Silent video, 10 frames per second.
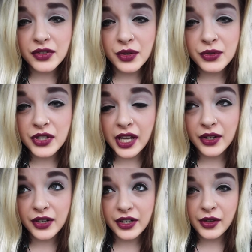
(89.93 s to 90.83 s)
crochet
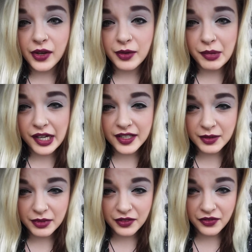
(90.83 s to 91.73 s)
hook you can
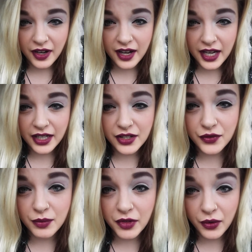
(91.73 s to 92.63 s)
possibly find
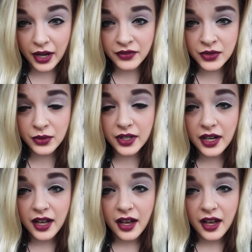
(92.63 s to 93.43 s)
from the craft store.